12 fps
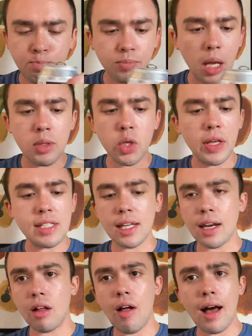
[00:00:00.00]
I'm too lazy to get
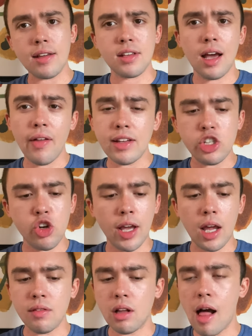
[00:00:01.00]
a glass. I like to drink out
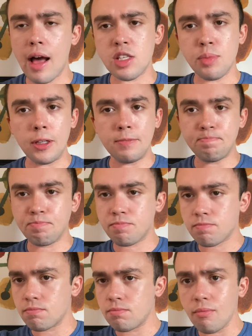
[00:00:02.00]
of a glass, but
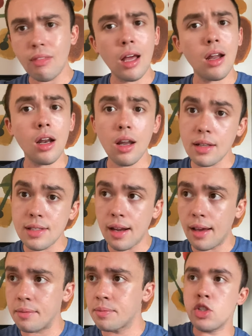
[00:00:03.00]
not today.
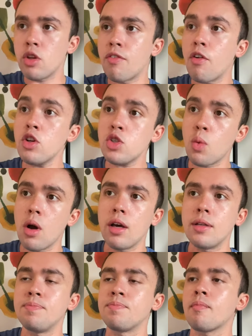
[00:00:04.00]
So the first
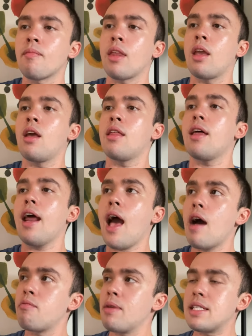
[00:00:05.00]
one that I have in my